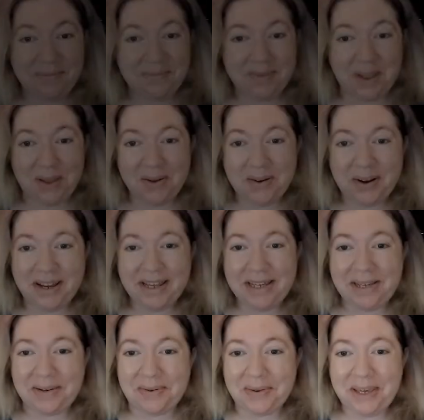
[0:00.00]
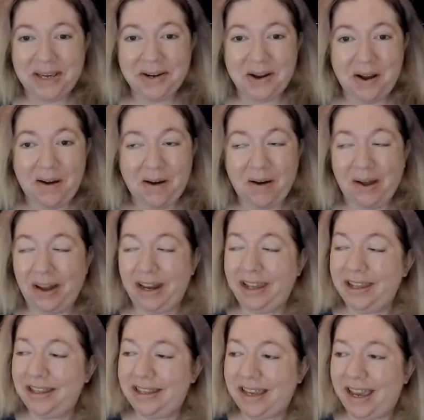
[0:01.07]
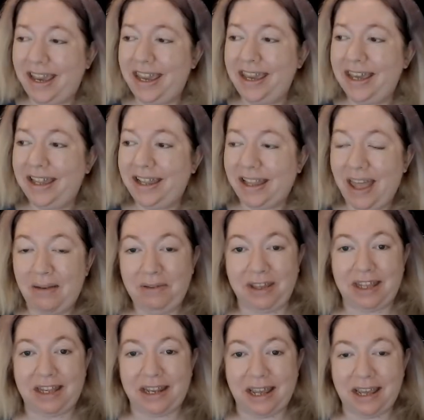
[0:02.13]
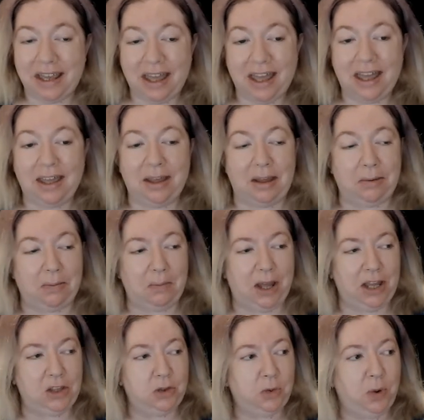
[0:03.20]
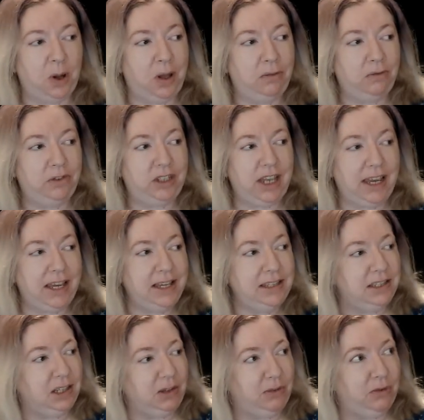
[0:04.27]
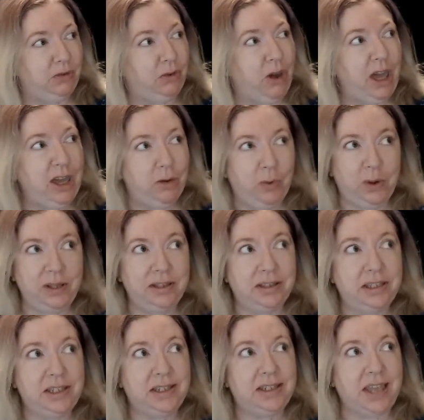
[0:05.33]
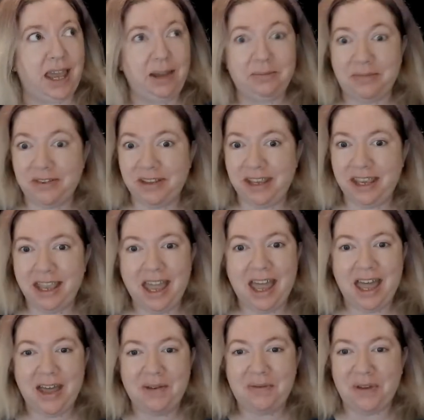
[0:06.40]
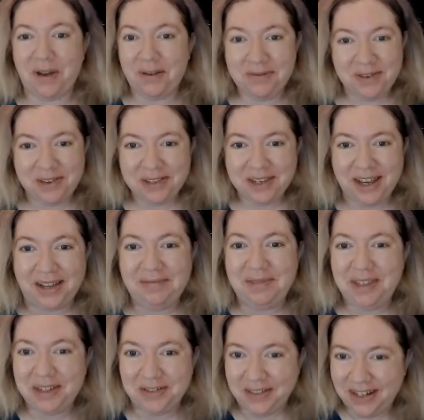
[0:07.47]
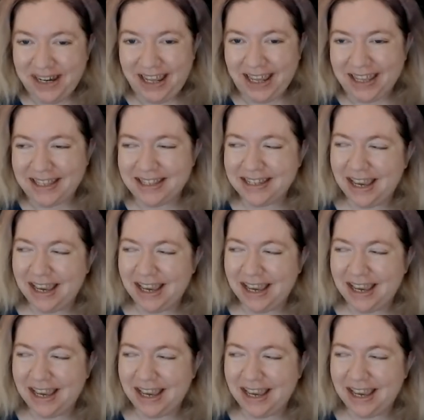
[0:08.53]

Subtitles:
Alright, we are on day 11. My 12 days of fragrance sampling have almost come to an end.